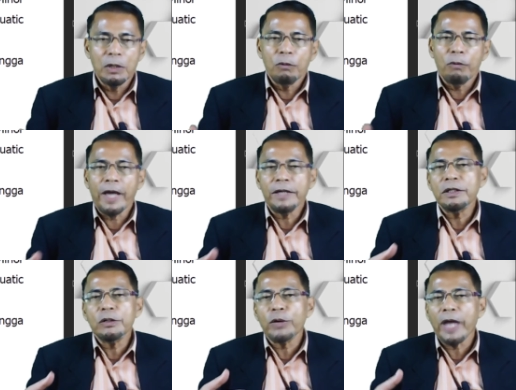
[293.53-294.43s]
where
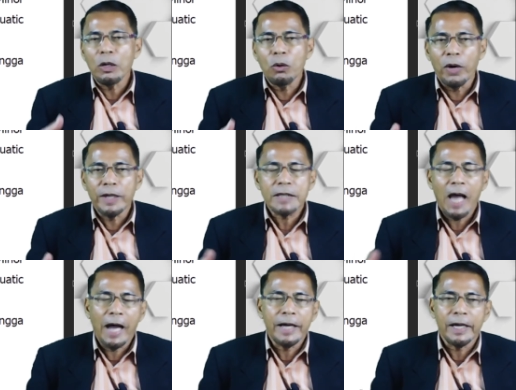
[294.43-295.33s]
you can go as
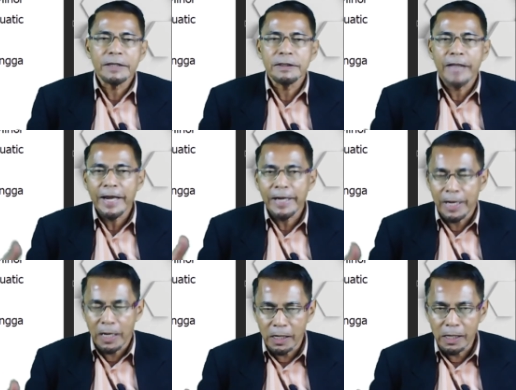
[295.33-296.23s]
high as 10
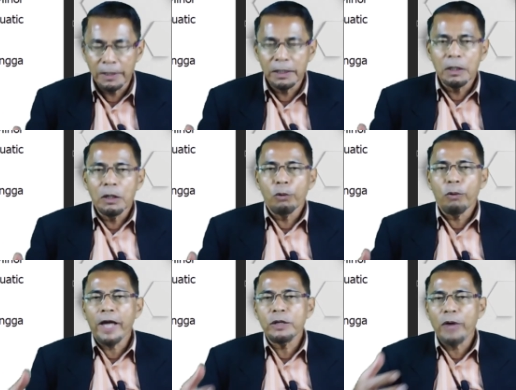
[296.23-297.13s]
acre,
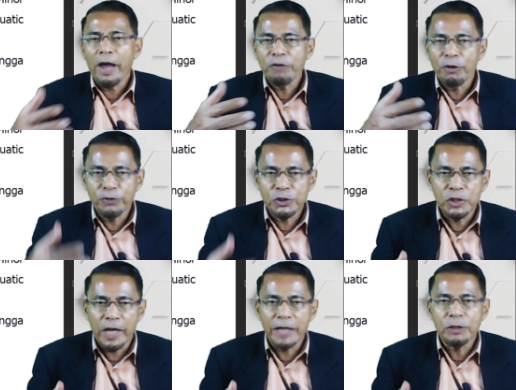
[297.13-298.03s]
where you have your fish
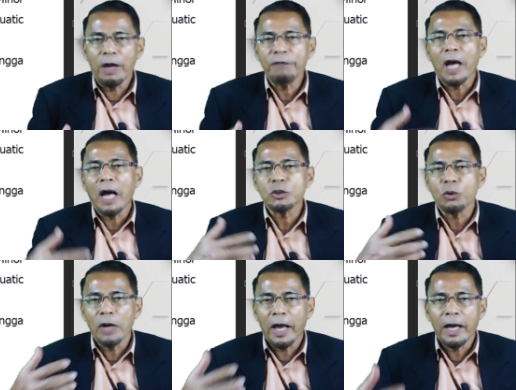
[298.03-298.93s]
tank, you have your
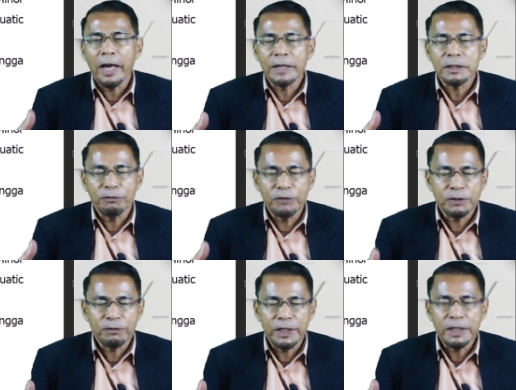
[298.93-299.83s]
Azolla as a
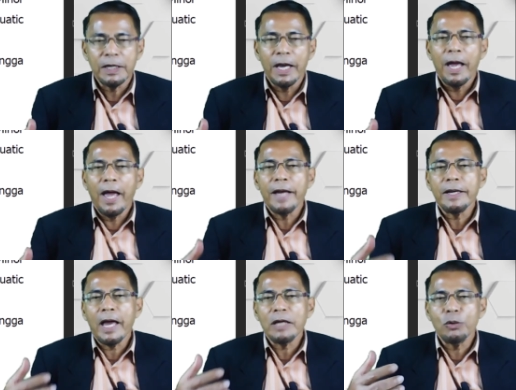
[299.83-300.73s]
fish feed, and
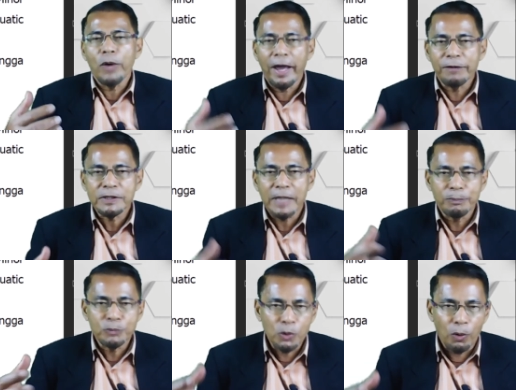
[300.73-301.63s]
then you have
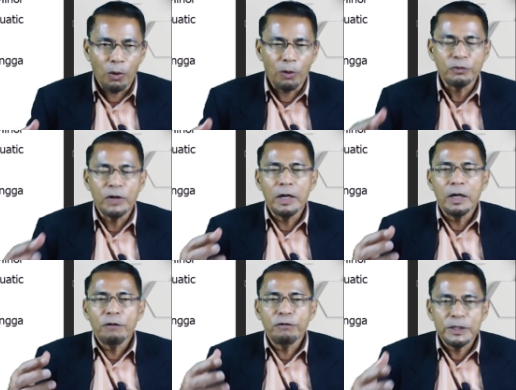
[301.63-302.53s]
some sort of
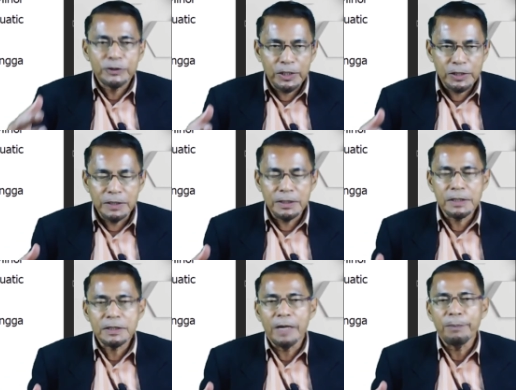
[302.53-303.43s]
filtration
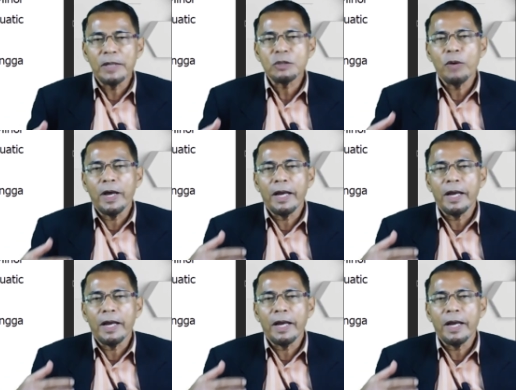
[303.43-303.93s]
system as well